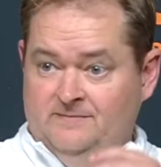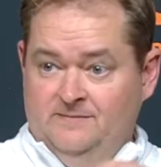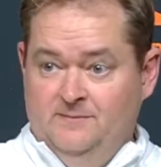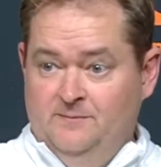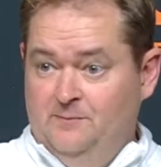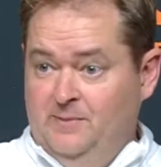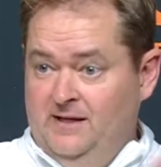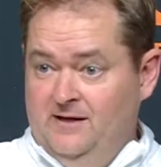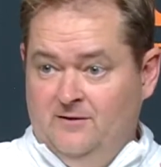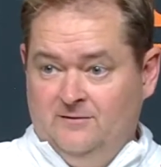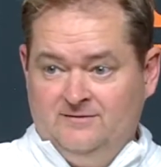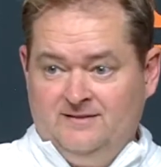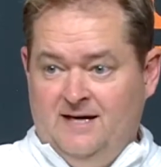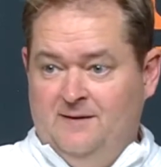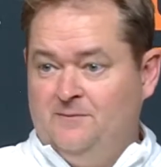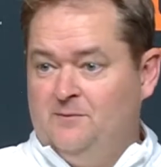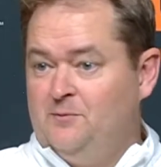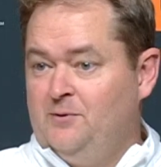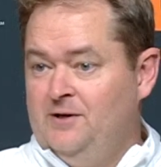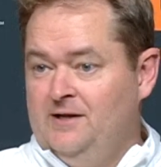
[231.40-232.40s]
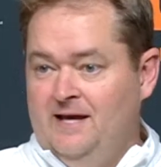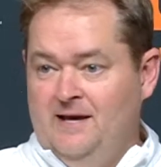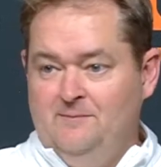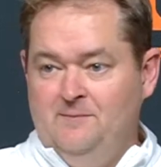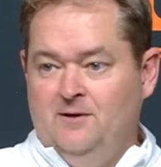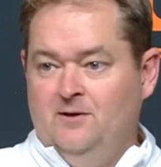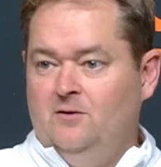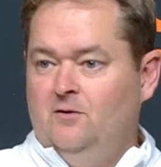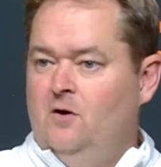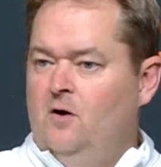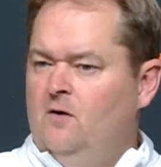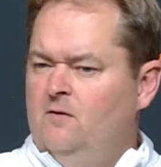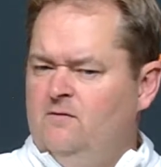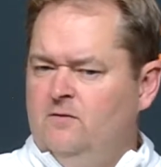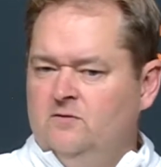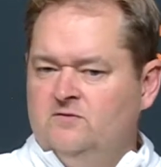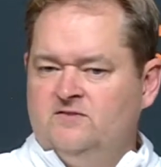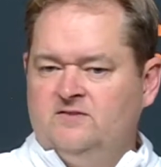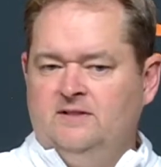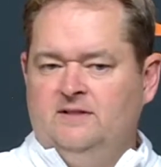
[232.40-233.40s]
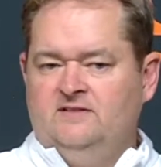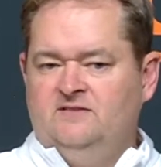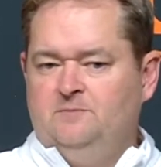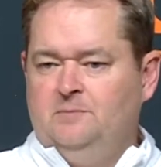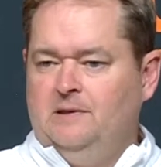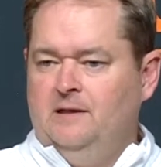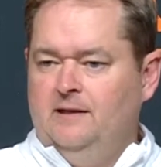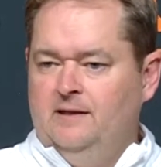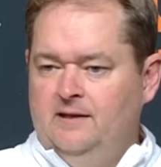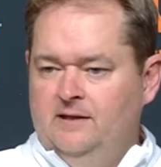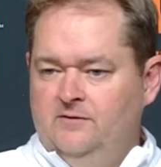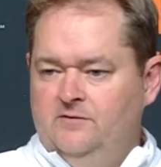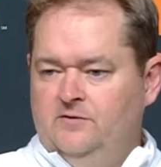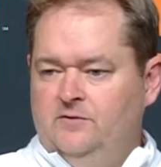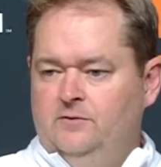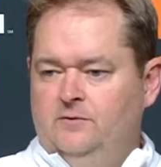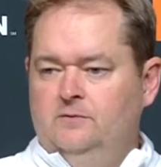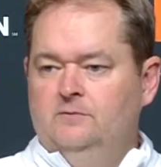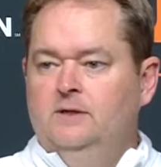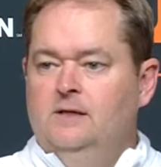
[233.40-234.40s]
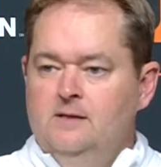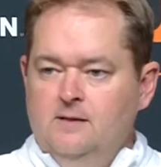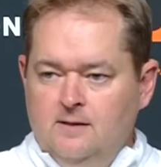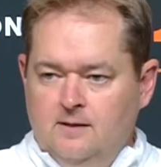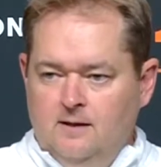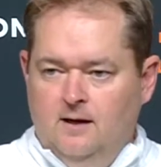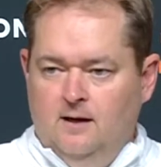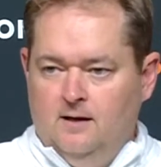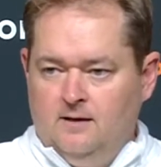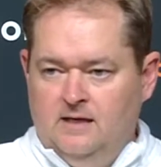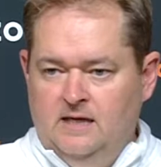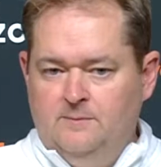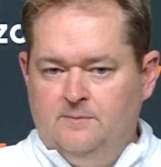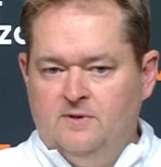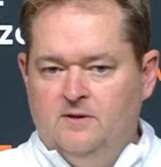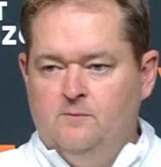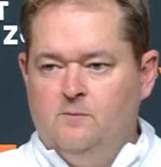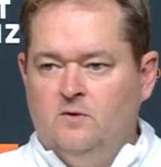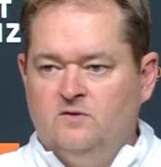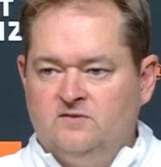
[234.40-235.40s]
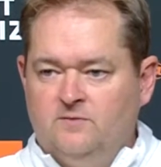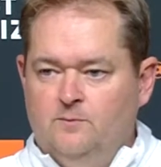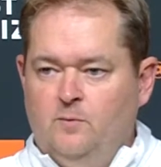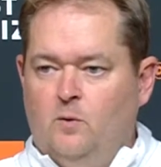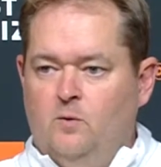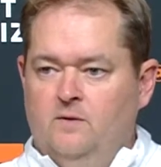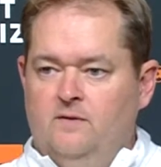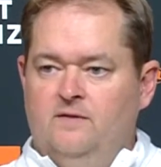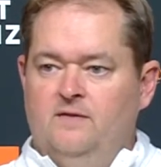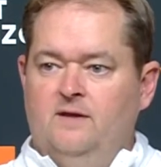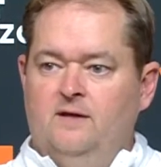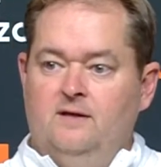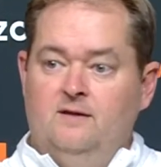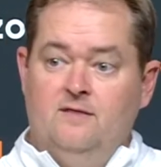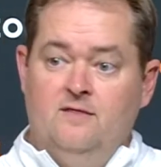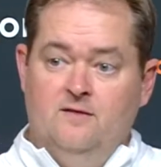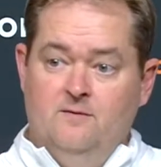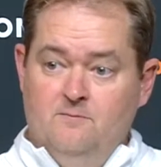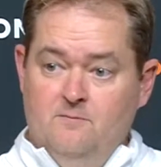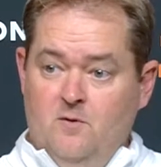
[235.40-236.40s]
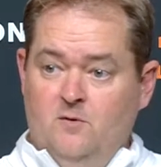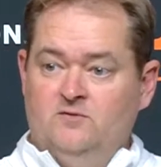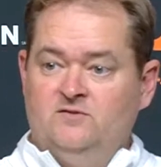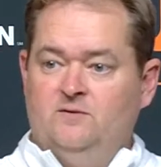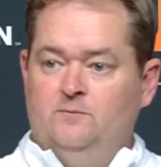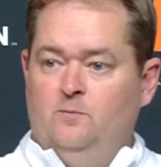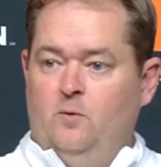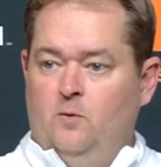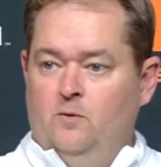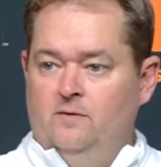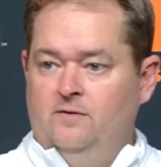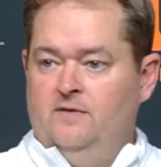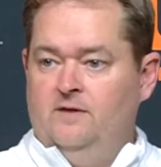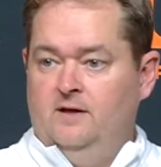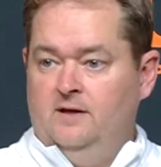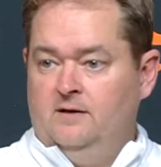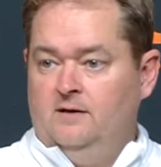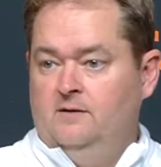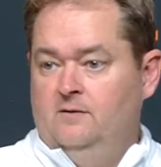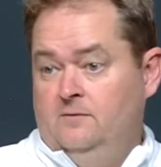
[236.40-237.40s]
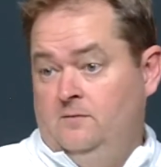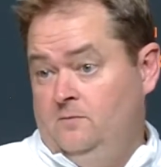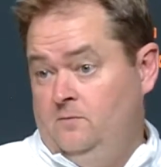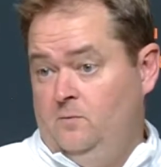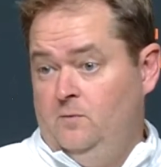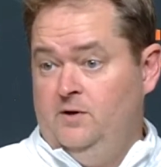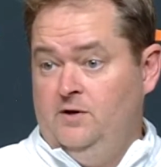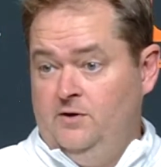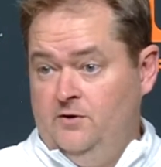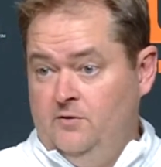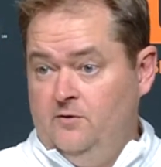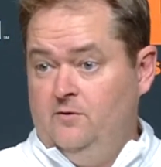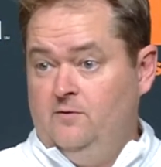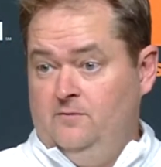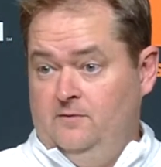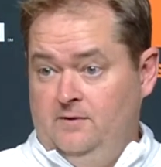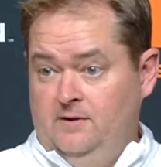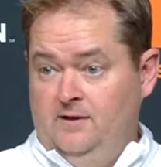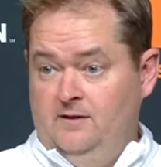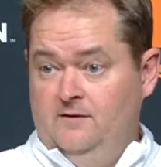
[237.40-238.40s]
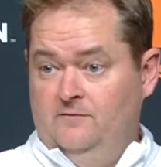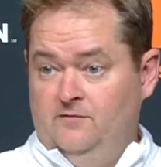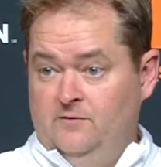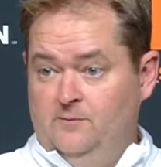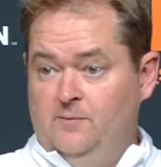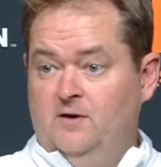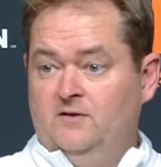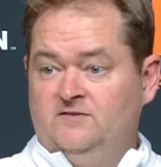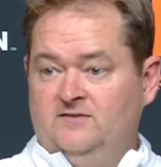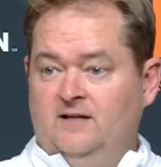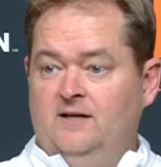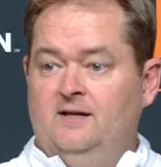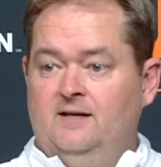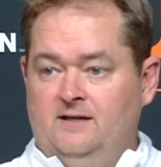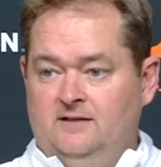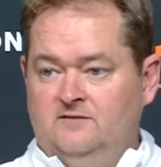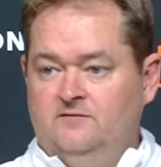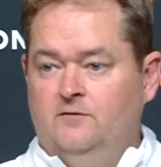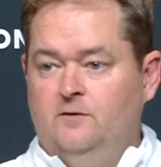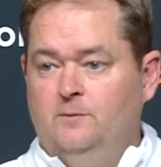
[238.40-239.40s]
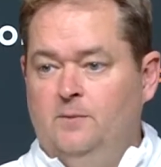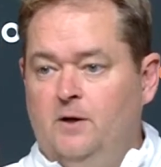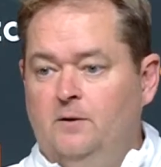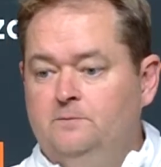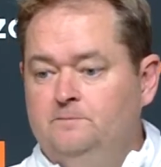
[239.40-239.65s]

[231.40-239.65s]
being on time to pregame meal, all those things play into keeping the most important thing the most important thing. And when you're in the football setting, it's football.